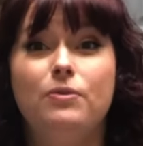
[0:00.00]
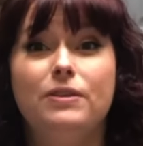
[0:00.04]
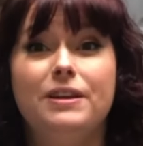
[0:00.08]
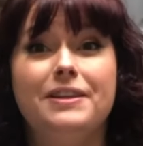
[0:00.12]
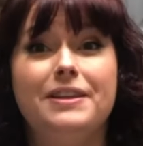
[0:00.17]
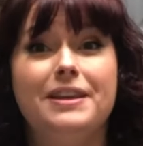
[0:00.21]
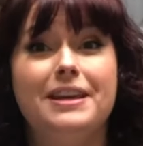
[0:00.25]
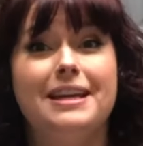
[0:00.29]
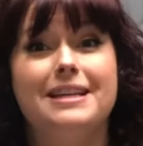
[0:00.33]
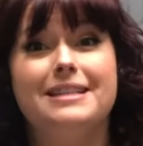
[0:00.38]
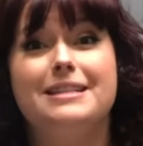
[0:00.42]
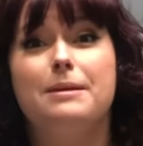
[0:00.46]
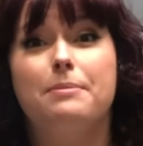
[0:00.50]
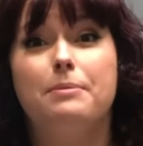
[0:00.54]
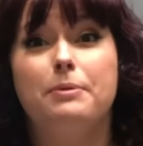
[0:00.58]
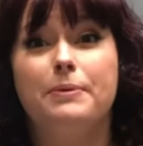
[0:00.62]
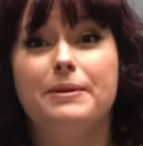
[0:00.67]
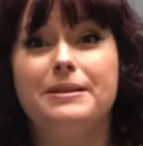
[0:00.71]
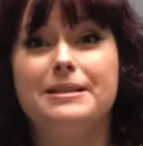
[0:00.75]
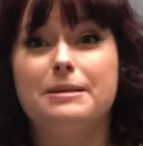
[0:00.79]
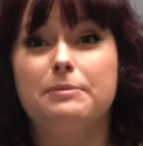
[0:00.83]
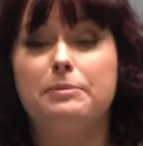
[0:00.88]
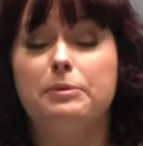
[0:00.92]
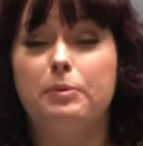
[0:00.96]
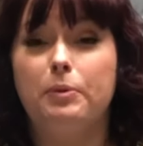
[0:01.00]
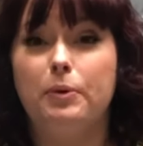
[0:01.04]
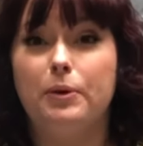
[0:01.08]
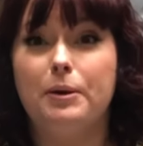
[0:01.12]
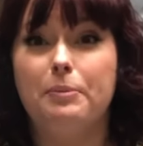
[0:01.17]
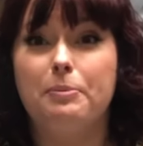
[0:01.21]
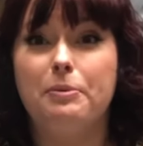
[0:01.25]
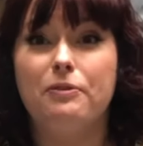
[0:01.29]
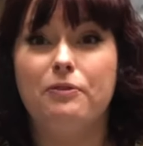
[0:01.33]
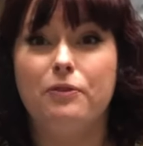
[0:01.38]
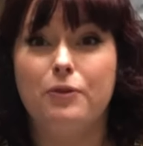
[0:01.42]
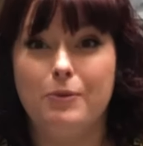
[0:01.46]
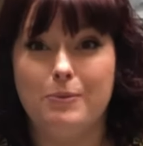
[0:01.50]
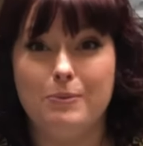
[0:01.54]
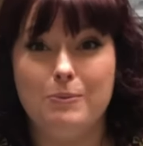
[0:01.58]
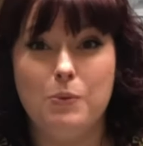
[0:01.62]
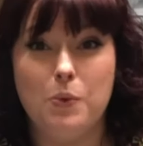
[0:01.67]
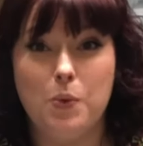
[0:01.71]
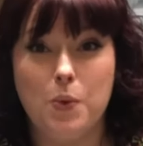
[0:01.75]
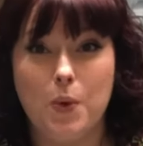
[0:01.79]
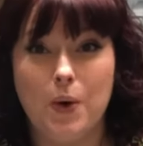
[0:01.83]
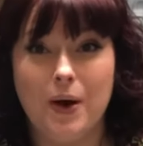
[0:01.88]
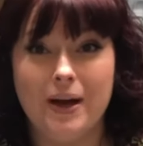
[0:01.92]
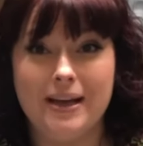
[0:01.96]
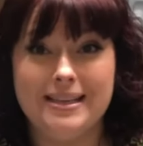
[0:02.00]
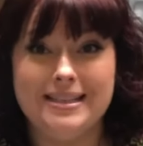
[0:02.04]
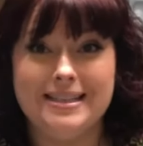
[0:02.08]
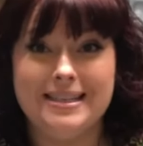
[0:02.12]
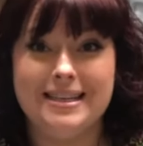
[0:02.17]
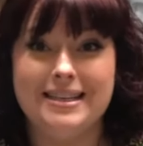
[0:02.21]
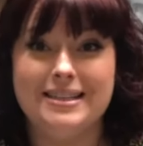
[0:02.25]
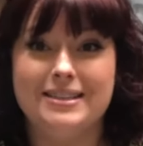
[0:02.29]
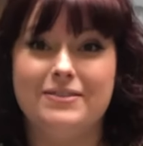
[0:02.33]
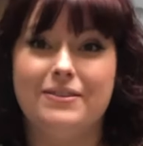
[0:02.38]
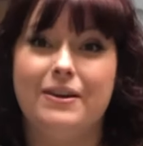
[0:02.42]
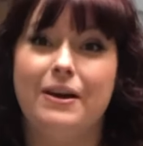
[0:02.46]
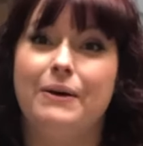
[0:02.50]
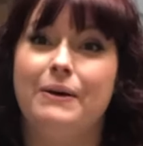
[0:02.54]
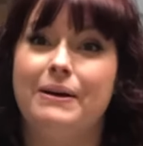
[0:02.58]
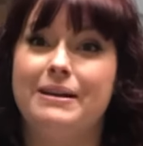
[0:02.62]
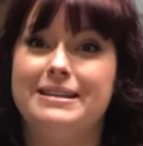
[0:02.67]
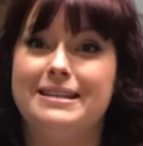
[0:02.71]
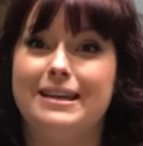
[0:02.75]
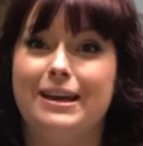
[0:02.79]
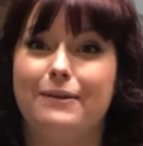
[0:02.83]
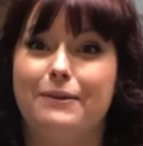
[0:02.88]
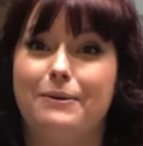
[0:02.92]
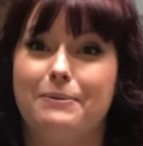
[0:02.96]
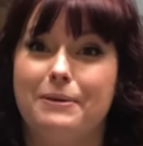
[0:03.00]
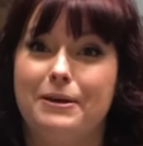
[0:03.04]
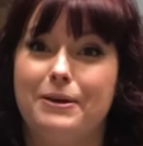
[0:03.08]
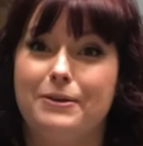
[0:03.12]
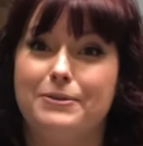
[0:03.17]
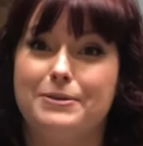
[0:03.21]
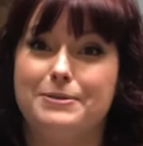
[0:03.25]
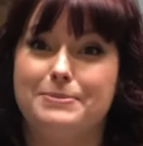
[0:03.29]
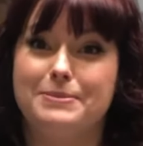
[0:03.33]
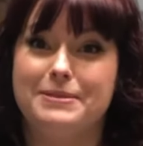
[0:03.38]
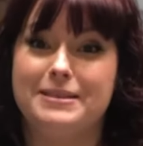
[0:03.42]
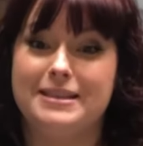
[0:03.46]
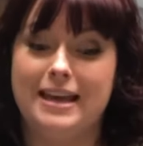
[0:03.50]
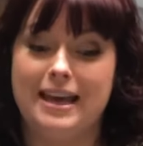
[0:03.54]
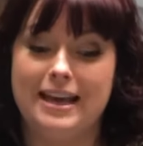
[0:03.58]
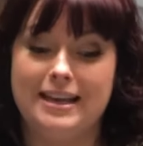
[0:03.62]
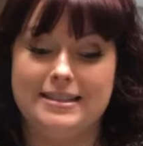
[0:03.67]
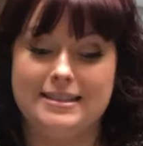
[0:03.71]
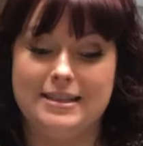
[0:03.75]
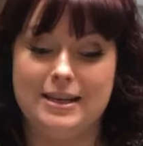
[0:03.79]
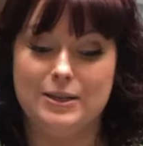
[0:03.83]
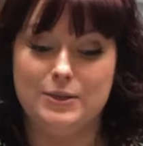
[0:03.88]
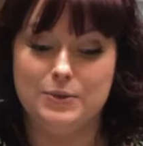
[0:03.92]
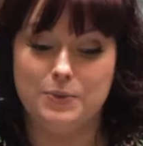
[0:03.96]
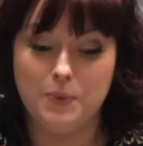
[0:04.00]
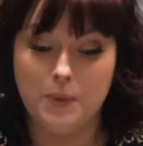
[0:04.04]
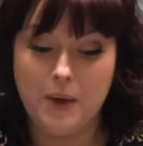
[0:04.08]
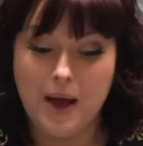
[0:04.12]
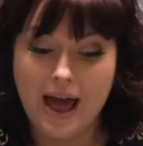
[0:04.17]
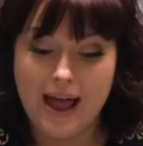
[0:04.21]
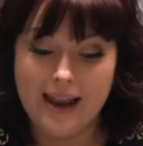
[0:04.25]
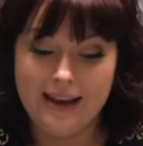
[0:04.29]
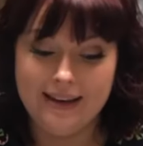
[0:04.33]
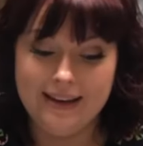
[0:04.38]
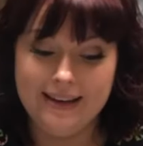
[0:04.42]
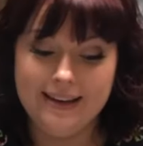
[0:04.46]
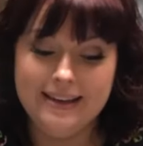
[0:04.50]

in the next couple of weeks I'll be putting up a few more ideas of how I decorate my Christmas cakes as well.